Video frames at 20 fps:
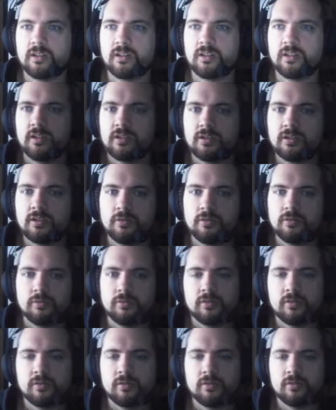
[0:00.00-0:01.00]
So,
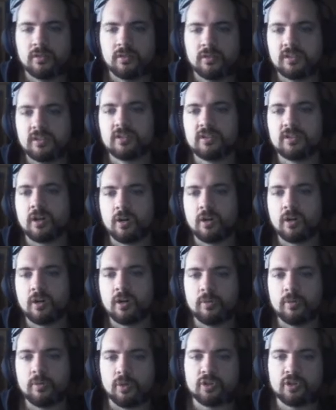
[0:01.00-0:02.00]
this is how a
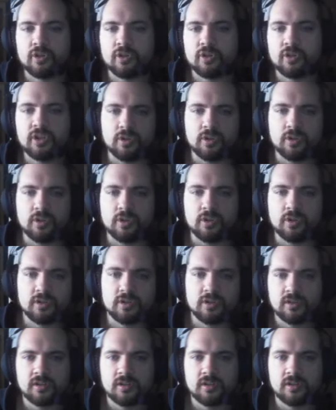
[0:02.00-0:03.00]
blockchain works.
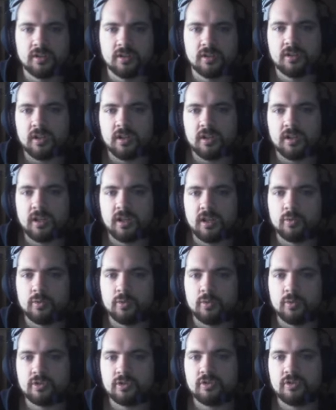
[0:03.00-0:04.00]
A wants
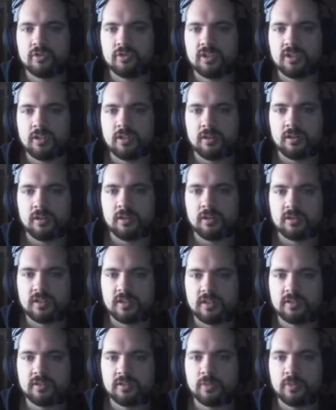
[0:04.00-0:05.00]
to
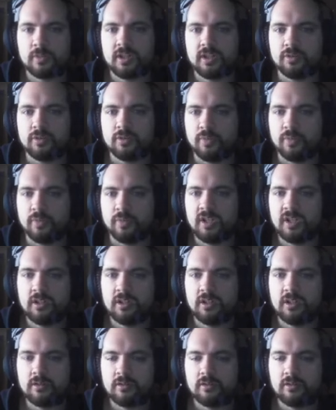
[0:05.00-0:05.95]
send money to B.